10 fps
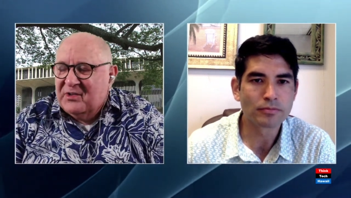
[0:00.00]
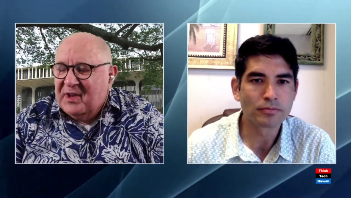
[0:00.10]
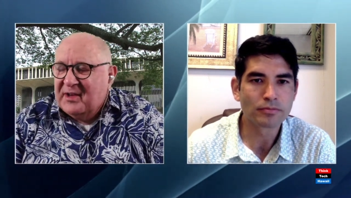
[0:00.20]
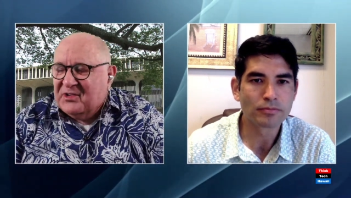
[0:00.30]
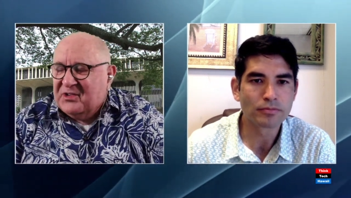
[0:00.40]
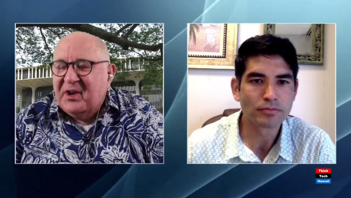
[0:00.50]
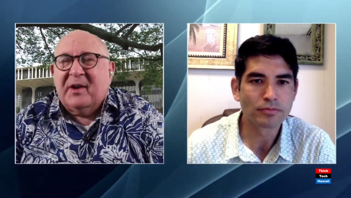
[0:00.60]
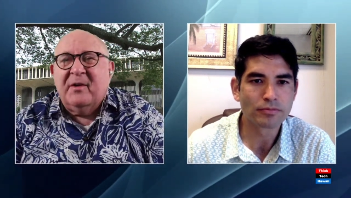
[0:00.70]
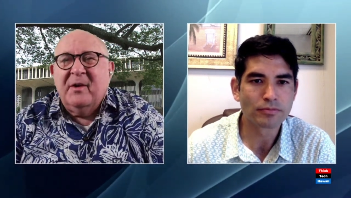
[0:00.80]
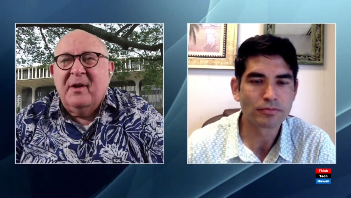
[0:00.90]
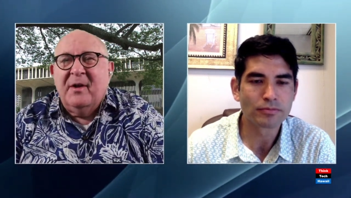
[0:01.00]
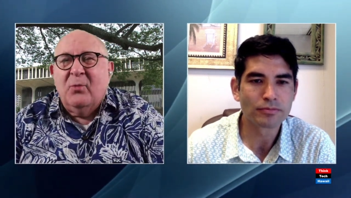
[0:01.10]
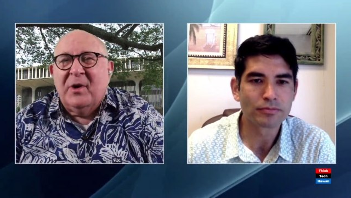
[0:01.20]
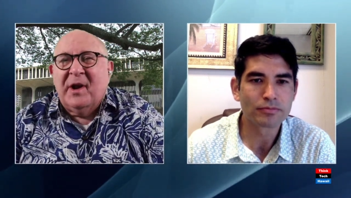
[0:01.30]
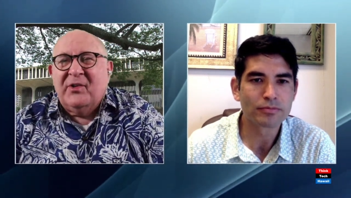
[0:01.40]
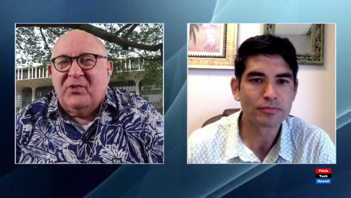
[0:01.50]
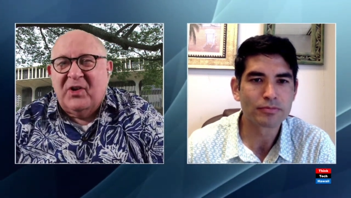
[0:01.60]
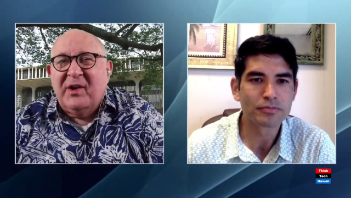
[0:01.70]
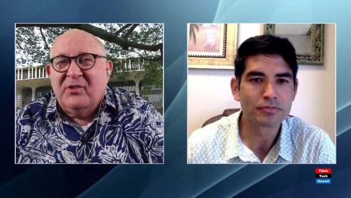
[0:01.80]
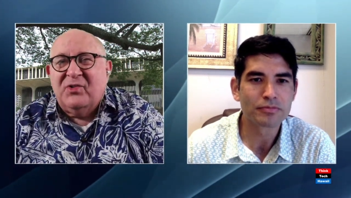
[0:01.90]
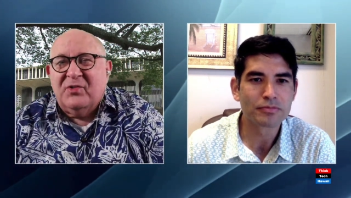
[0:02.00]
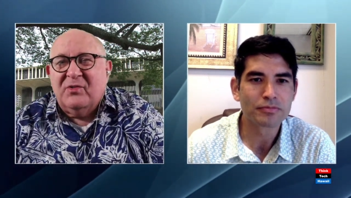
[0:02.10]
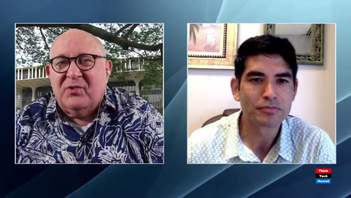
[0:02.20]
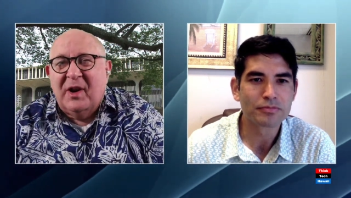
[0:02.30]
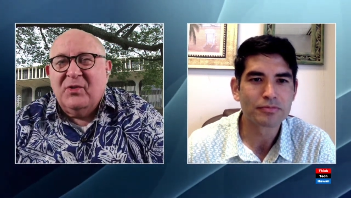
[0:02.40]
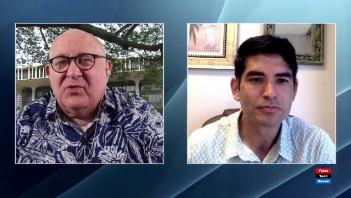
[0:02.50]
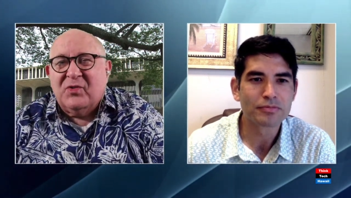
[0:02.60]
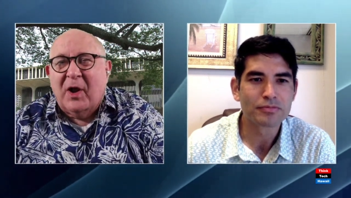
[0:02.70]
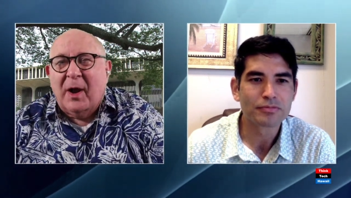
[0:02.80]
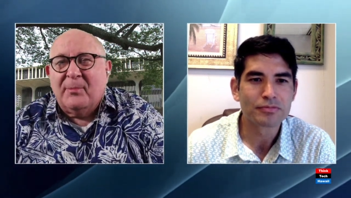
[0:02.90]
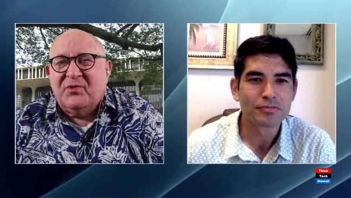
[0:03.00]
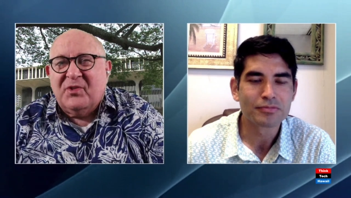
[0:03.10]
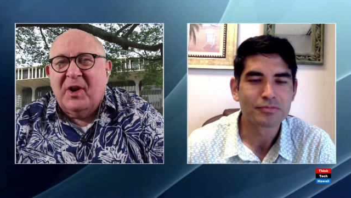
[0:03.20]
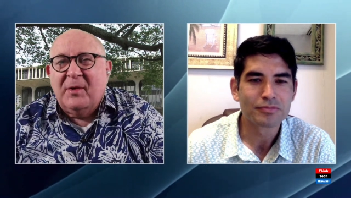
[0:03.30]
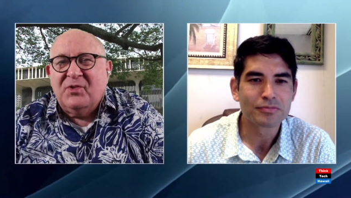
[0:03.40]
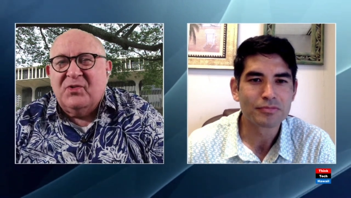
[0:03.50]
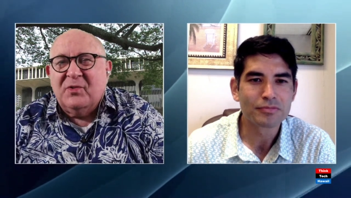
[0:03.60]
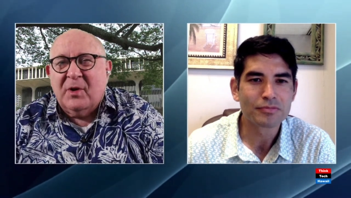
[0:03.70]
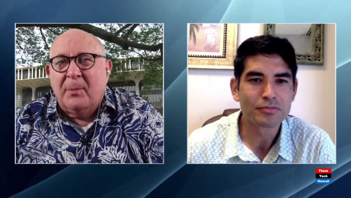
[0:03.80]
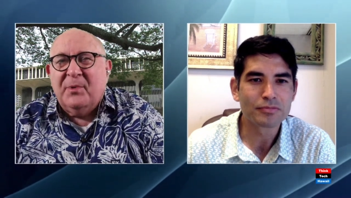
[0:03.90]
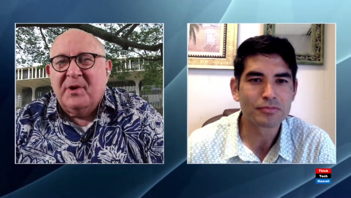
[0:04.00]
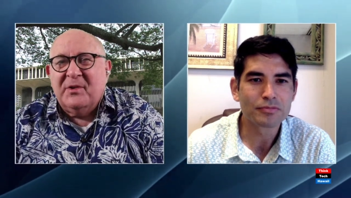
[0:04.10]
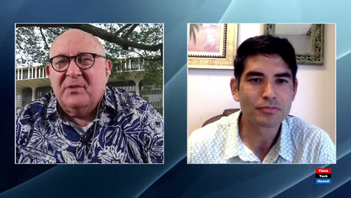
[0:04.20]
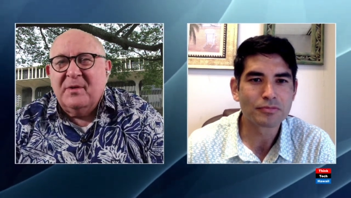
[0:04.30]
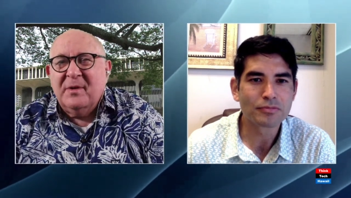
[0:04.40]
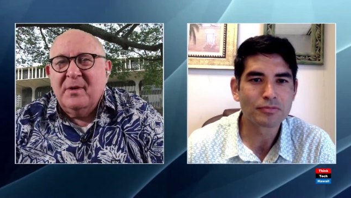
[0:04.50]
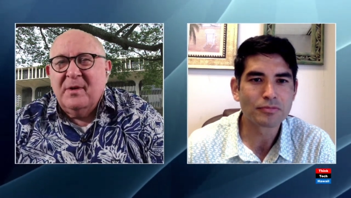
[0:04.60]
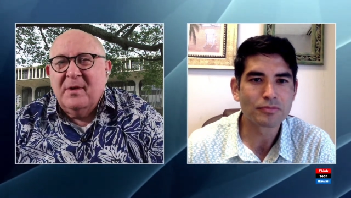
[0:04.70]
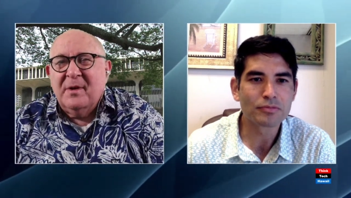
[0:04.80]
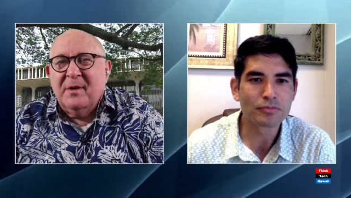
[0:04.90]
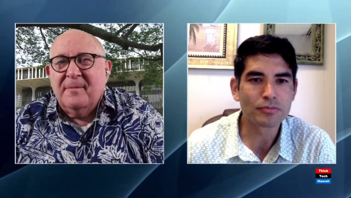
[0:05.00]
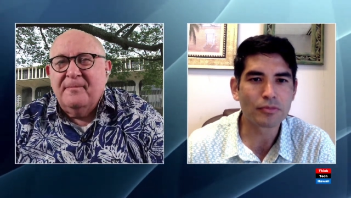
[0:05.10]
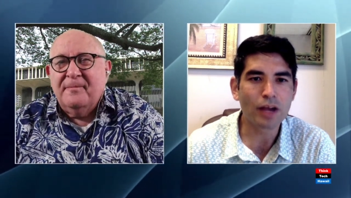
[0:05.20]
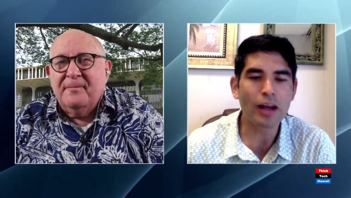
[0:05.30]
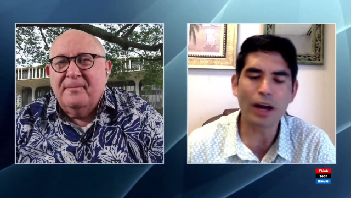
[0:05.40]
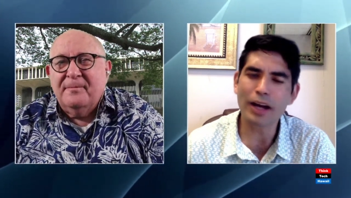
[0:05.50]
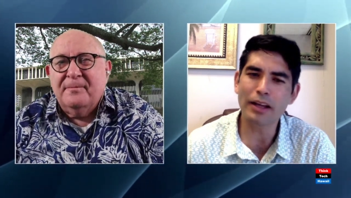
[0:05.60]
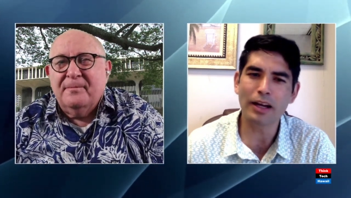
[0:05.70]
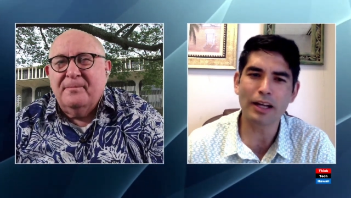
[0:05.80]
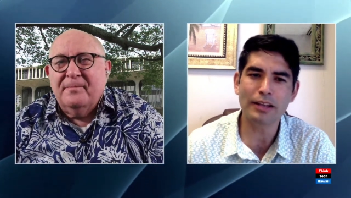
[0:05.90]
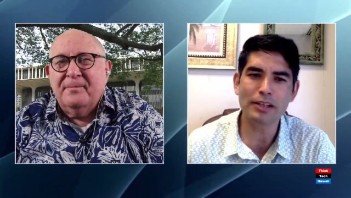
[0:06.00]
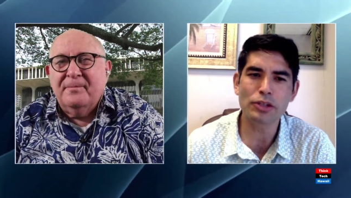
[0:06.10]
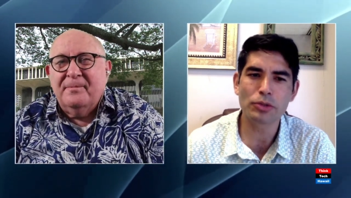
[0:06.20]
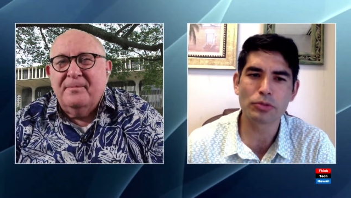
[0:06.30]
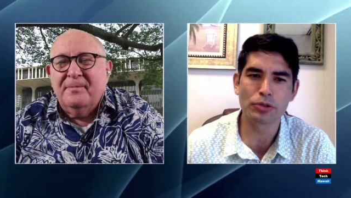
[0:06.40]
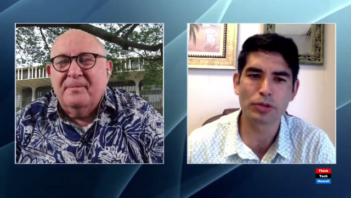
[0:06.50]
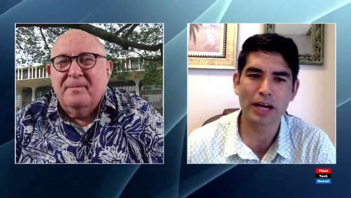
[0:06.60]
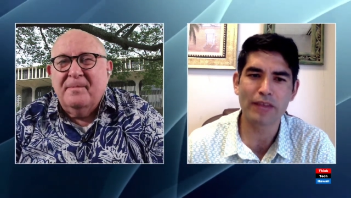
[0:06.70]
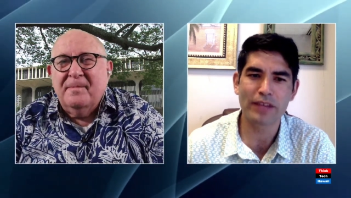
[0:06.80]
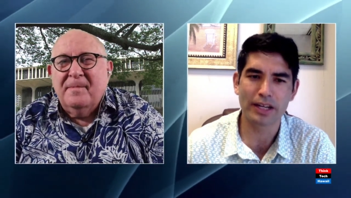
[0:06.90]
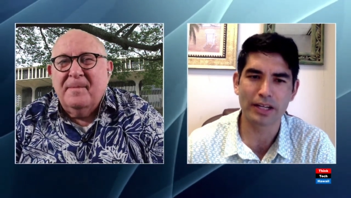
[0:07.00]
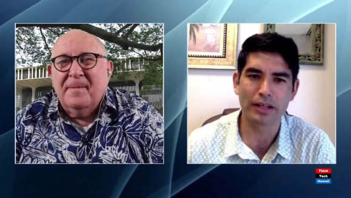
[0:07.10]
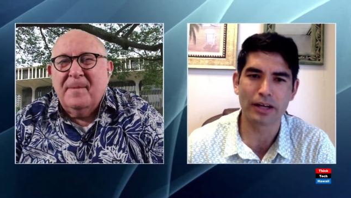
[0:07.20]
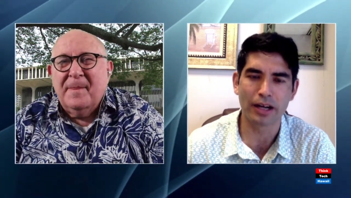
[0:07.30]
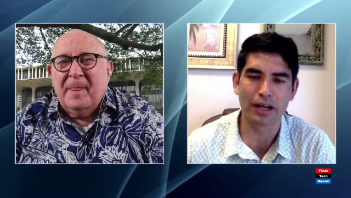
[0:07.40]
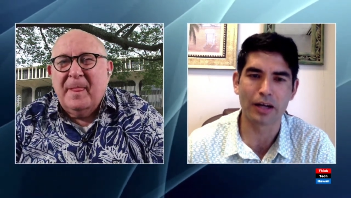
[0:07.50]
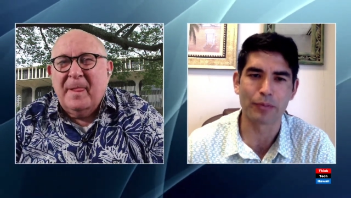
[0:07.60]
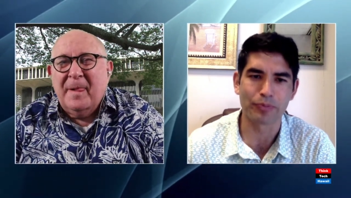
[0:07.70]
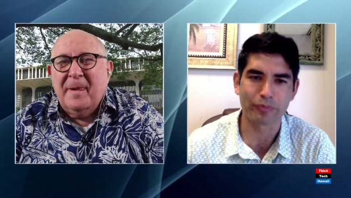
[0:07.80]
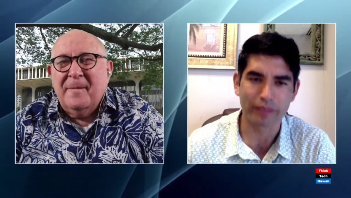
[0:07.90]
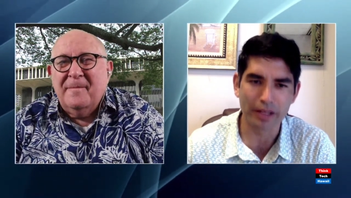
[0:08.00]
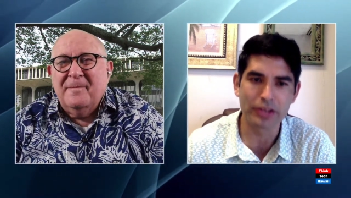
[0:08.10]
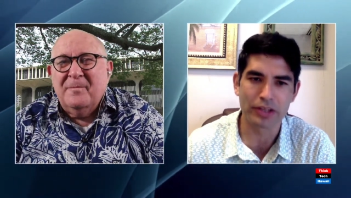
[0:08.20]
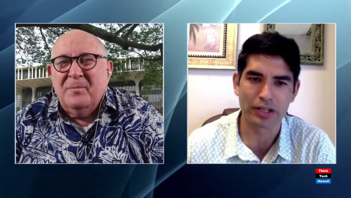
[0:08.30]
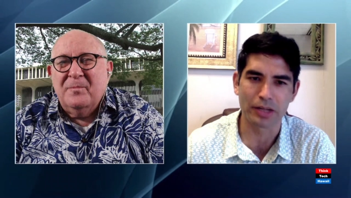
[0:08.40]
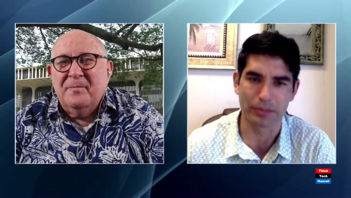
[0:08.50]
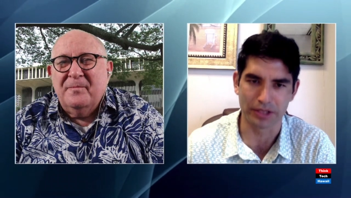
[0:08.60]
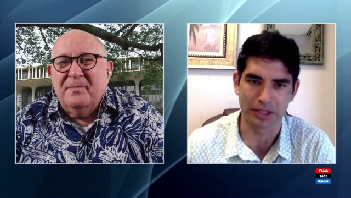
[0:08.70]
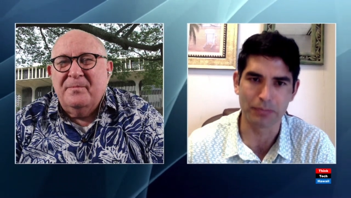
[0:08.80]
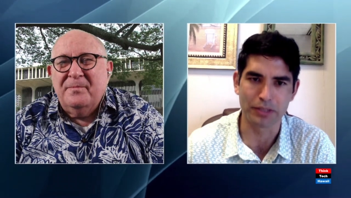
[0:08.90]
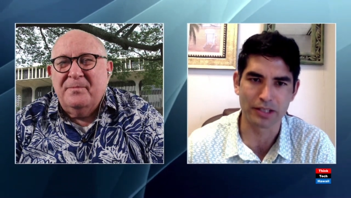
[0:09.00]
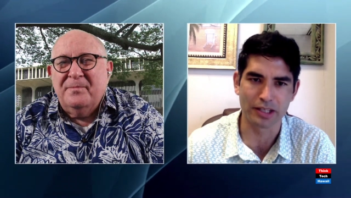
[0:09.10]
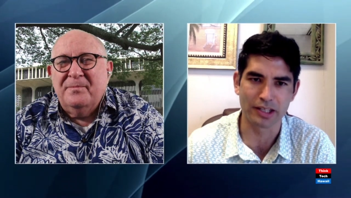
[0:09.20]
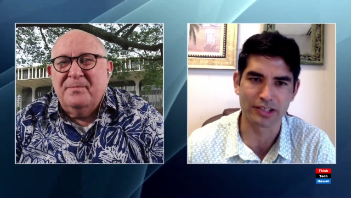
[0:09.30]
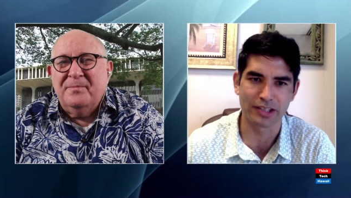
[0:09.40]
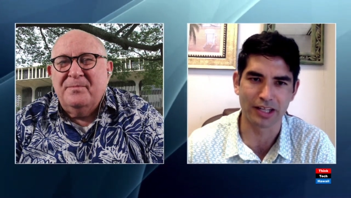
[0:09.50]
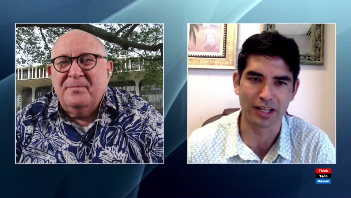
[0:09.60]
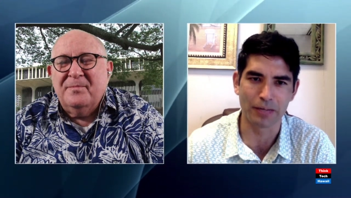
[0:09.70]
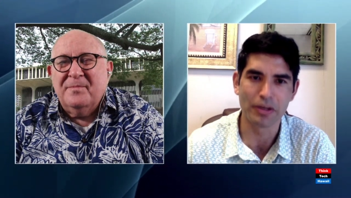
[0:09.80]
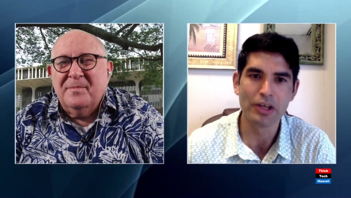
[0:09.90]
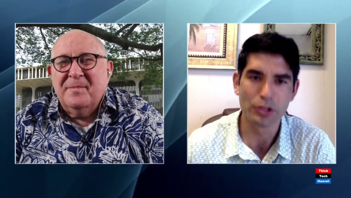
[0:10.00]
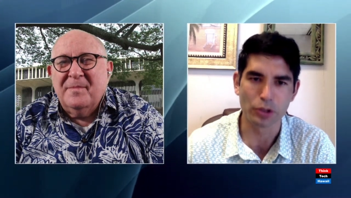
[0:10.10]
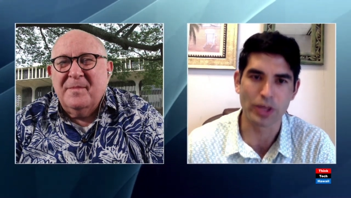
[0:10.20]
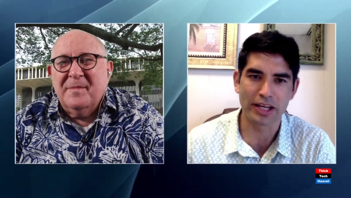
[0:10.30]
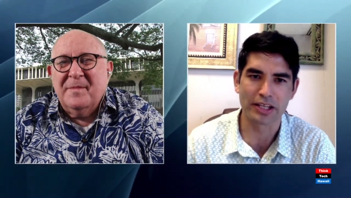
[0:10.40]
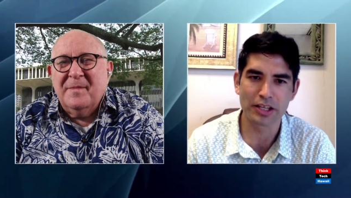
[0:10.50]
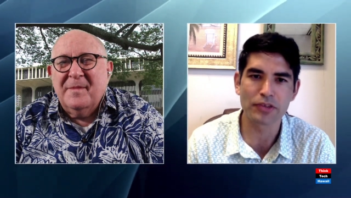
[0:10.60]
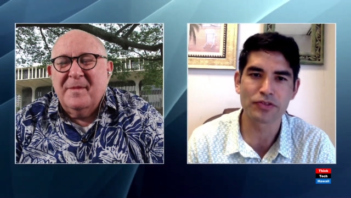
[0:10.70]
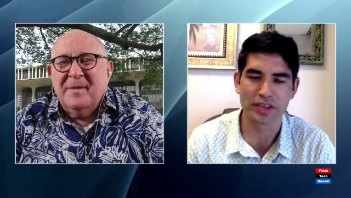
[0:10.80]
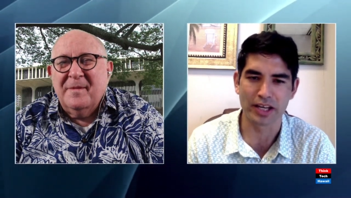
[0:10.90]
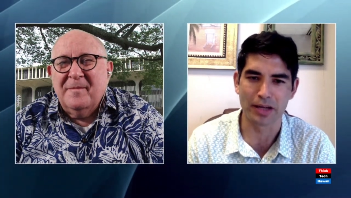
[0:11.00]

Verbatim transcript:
Speaker 1: and does that stick when I change change jobs, change companies?
Speaker 2: I, I, I think you'd you'd have that um, in the company because um, you know that gives